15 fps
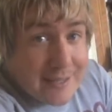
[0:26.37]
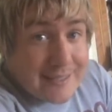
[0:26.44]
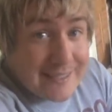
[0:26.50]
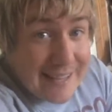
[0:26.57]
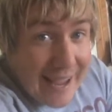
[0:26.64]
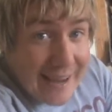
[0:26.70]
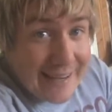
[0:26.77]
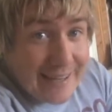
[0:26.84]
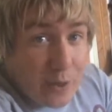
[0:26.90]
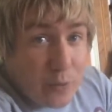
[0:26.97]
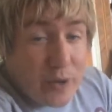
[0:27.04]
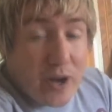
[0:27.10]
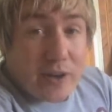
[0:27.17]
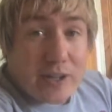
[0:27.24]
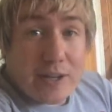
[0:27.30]
Today,
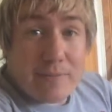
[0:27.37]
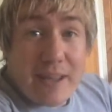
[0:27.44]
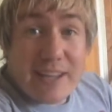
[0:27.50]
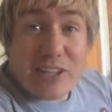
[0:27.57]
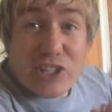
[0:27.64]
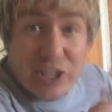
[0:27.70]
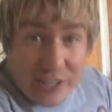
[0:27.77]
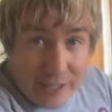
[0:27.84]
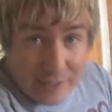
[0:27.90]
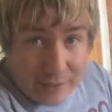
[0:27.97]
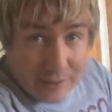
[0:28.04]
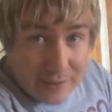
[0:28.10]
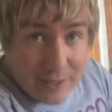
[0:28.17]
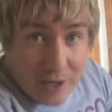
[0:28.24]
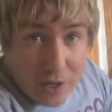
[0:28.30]
we are going to make
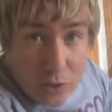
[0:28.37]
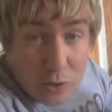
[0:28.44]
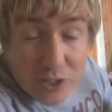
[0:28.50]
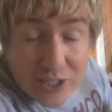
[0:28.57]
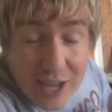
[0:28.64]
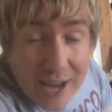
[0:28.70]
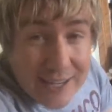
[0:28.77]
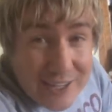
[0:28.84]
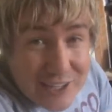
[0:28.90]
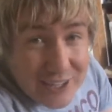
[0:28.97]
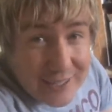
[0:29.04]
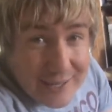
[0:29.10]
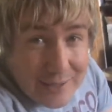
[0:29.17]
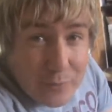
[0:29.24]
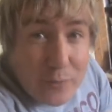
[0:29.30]
chicken. Not just any
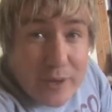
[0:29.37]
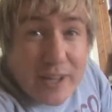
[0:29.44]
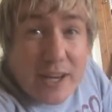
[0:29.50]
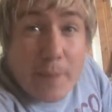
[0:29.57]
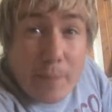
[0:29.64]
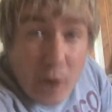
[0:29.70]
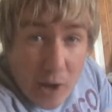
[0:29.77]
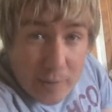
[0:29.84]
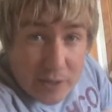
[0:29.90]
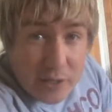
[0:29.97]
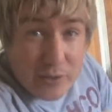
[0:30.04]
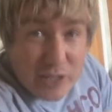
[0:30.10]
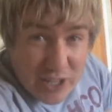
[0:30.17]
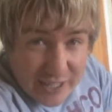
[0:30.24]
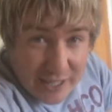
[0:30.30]
chicken, we're going to
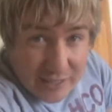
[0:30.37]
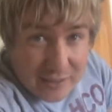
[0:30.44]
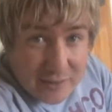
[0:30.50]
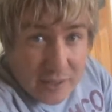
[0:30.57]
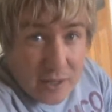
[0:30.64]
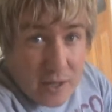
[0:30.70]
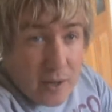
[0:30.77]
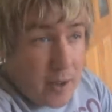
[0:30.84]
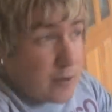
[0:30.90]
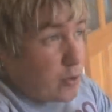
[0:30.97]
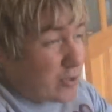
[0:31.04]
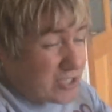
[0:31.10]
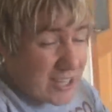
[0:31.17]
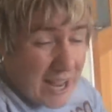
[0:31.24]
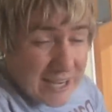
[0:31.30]
barbecue chicken. And
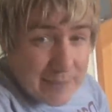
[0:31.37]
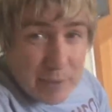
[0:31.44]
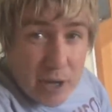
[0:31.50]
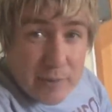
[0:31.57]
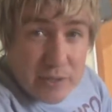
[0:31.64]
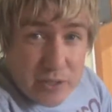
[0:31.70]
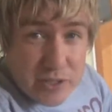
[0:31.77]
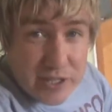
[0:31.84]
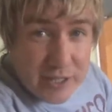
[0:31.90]
not just any barbecue